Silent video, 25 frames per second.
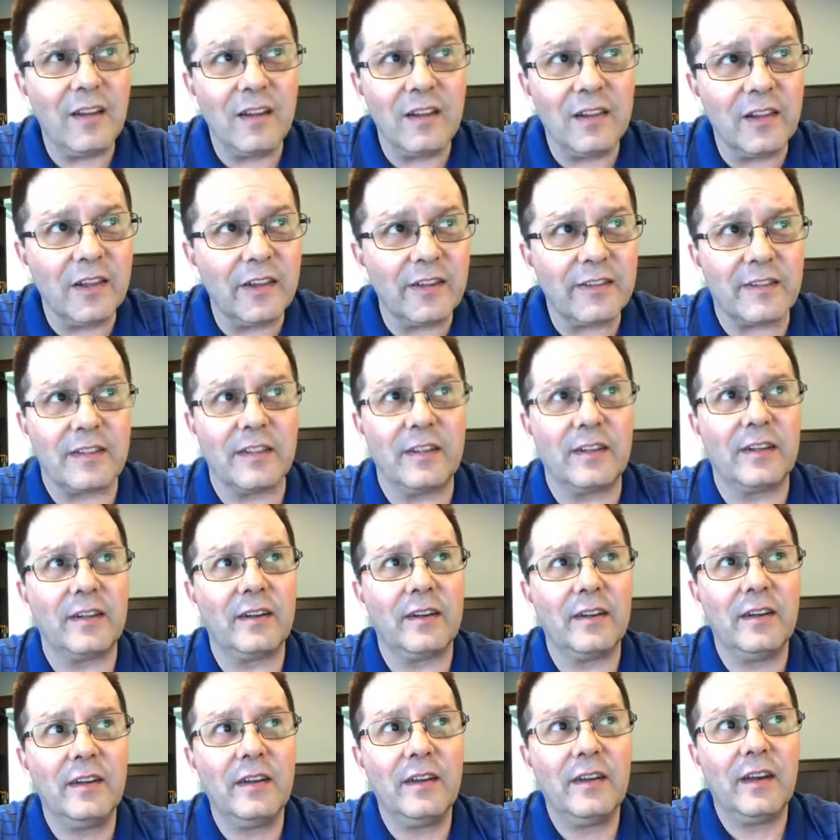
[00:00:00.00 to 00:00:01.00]
Listen,
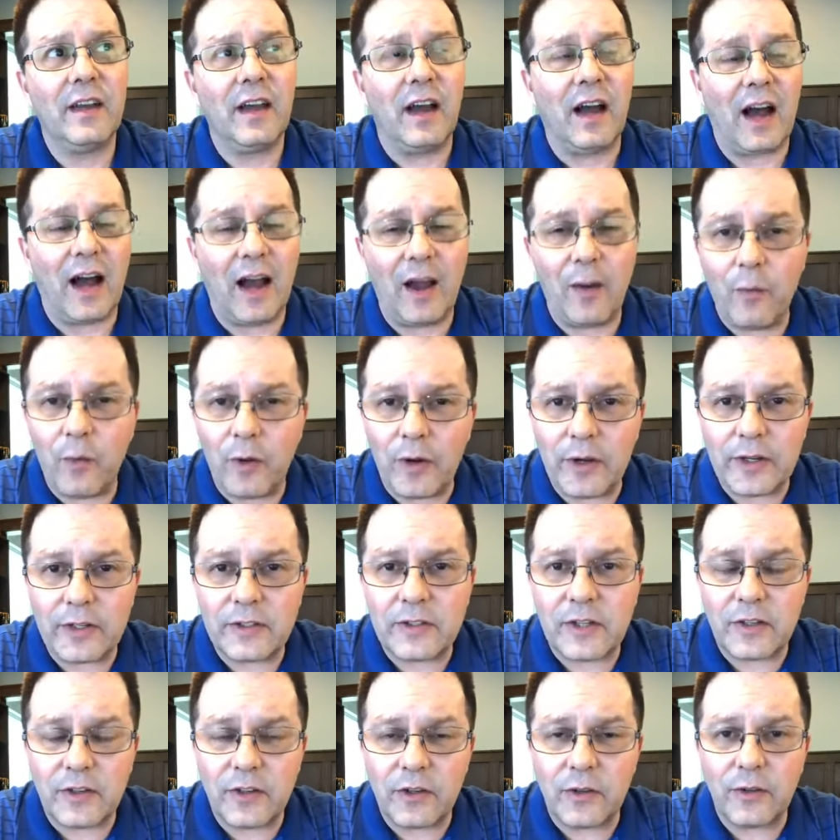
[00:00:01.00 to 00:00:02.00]
I wanted
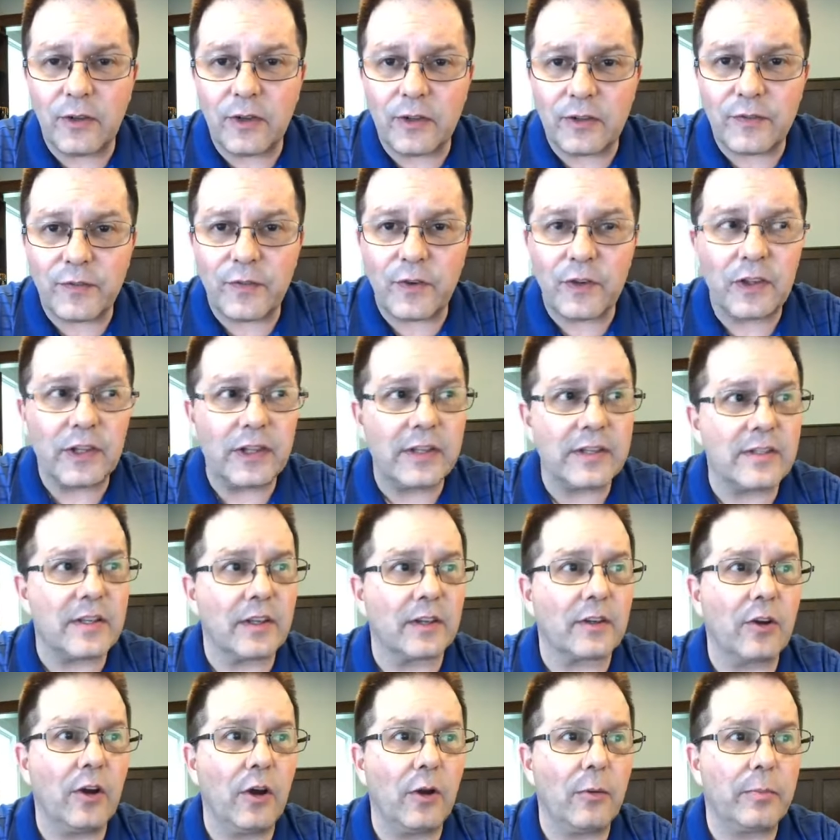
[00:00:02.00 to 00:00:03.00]
to do this for Lisa
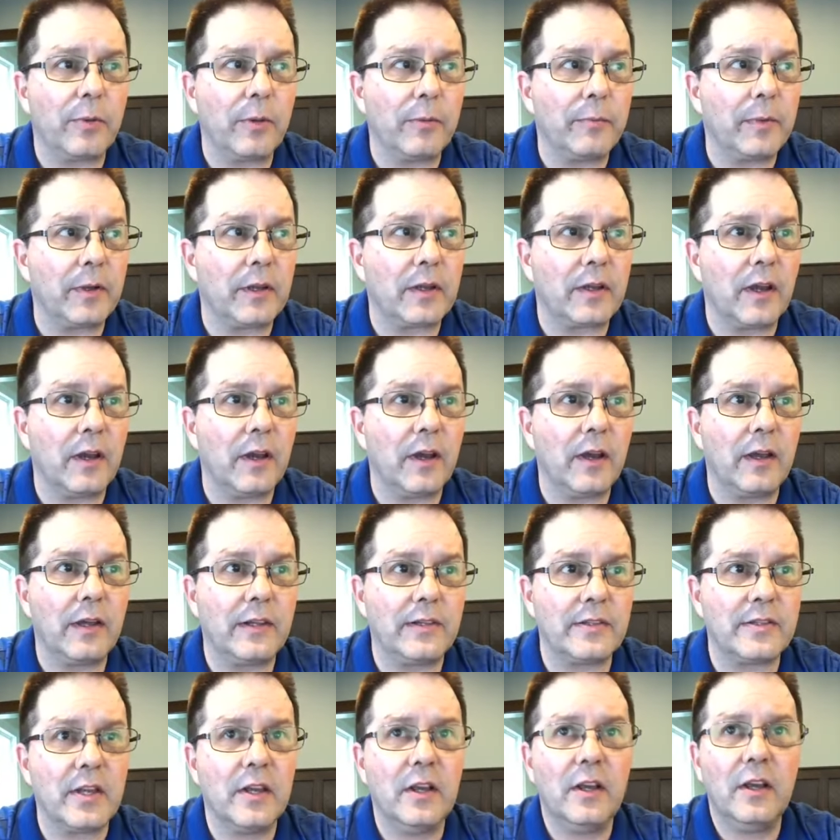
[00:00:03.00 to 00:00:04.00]
Copeland
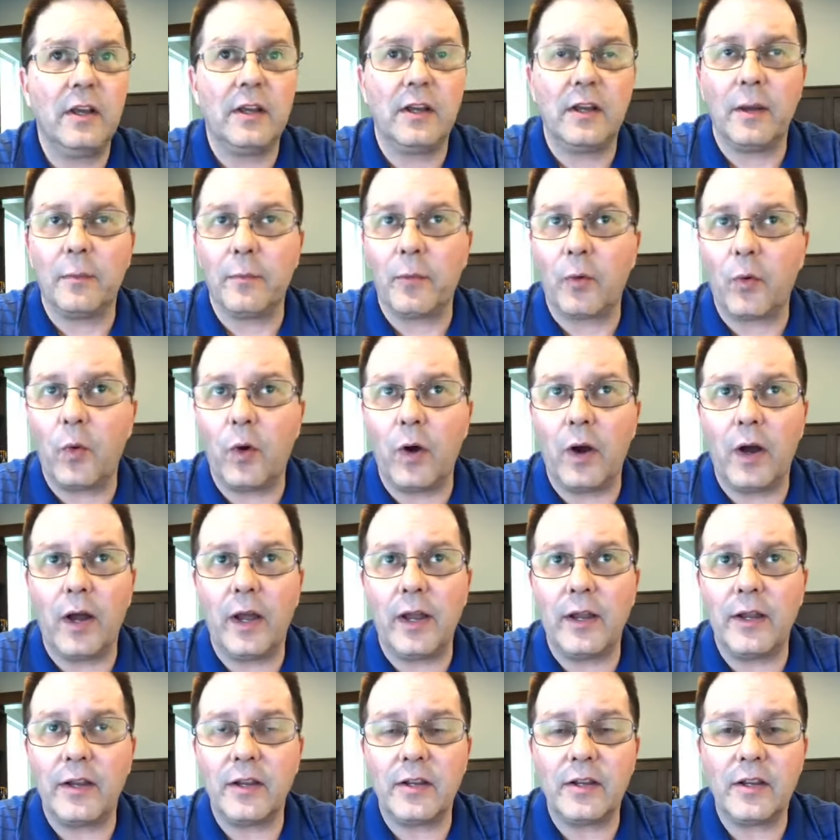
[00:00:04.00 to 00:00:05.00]
because, number
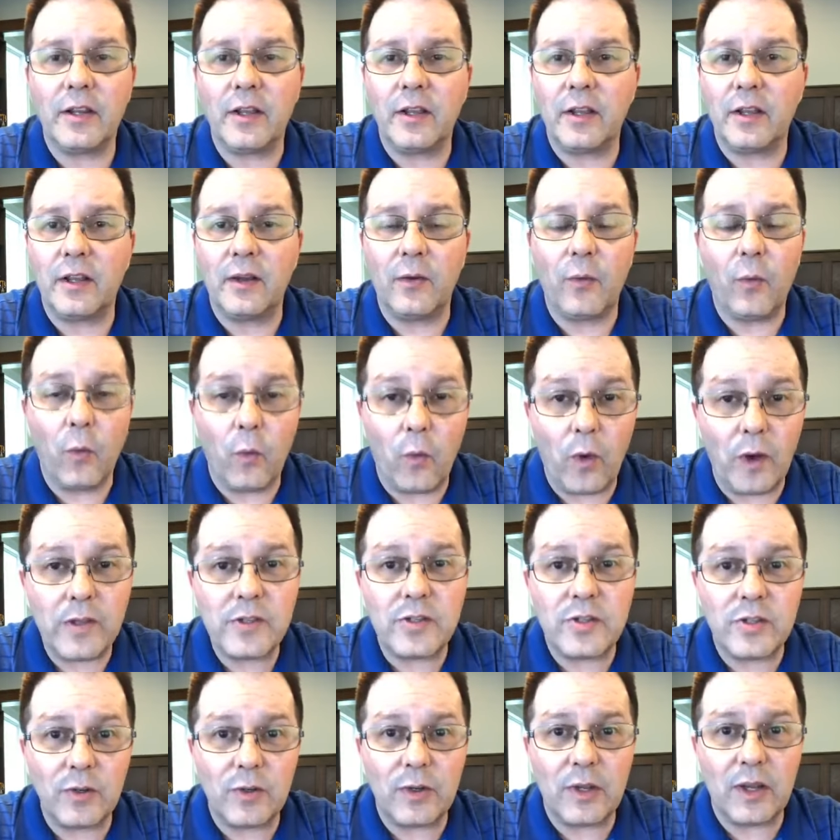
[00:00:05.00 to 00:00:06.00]
one,
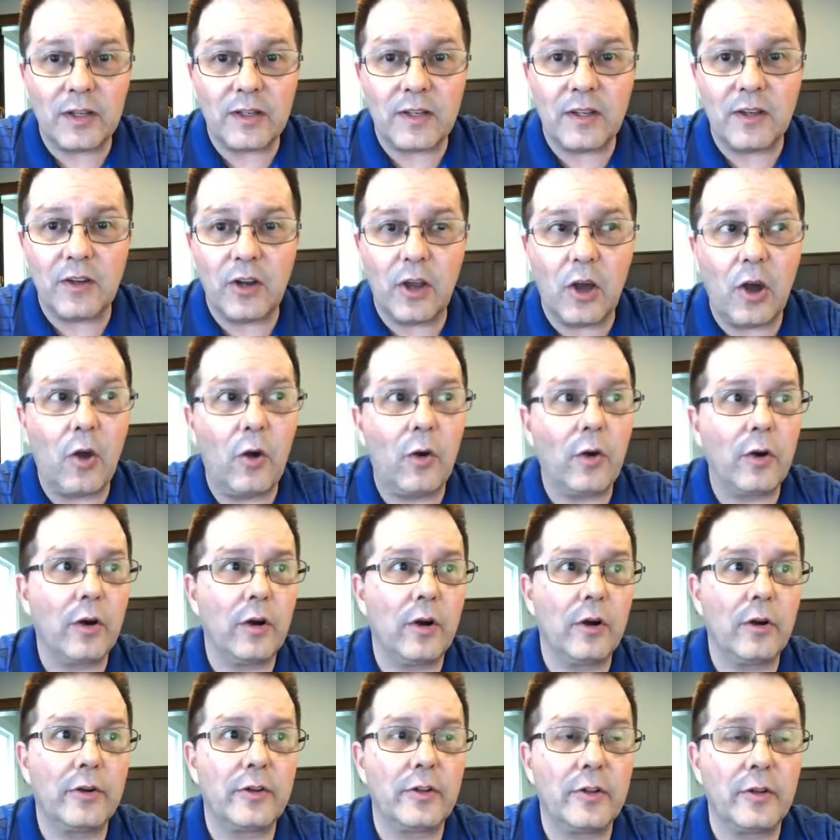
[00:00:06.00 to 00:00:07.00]
once you get to know
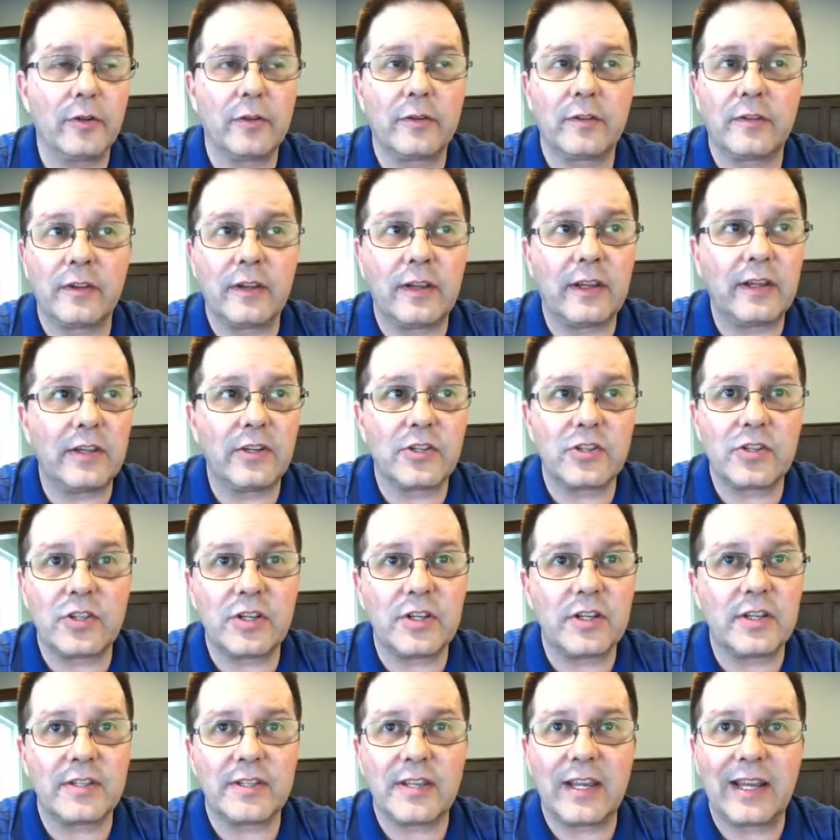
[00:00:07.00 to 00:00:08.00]
her, you'll see
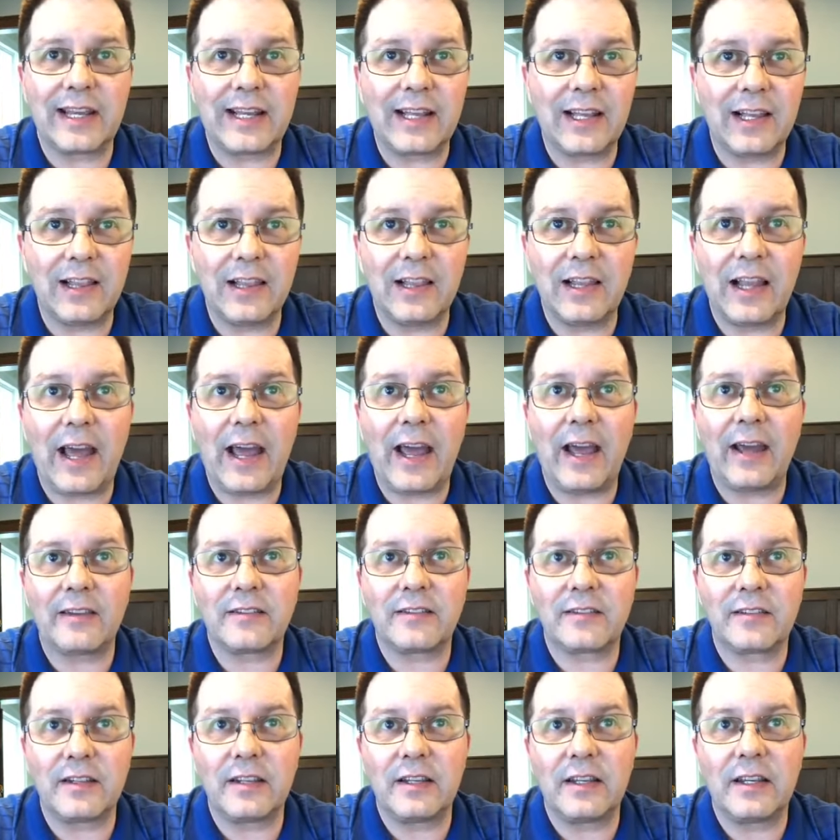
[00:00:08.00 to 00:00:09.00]
she is a
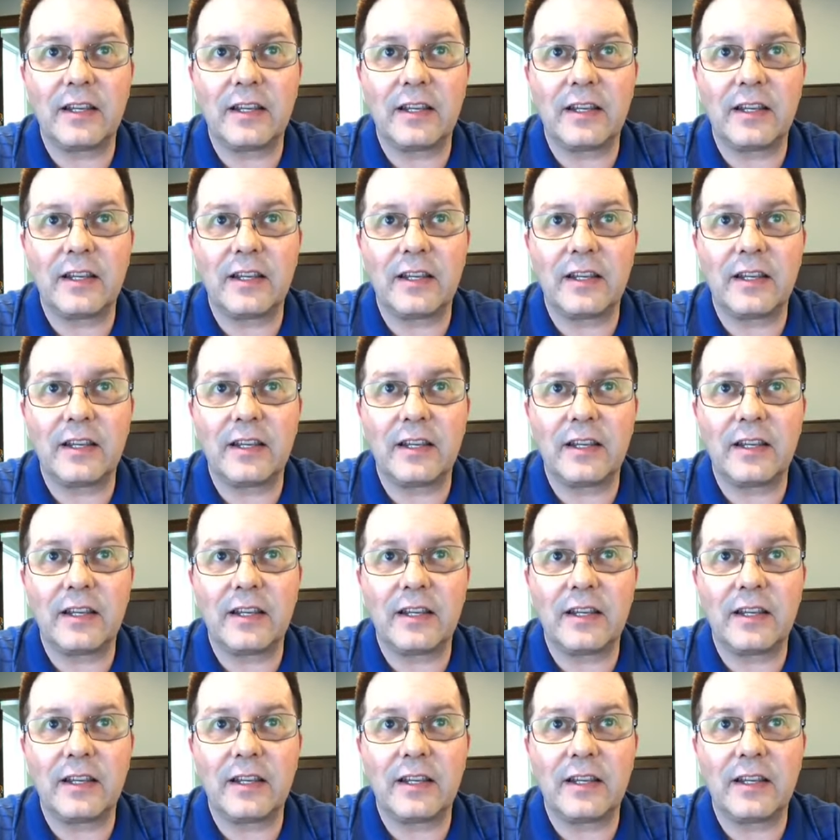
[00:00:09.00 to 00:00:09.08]
class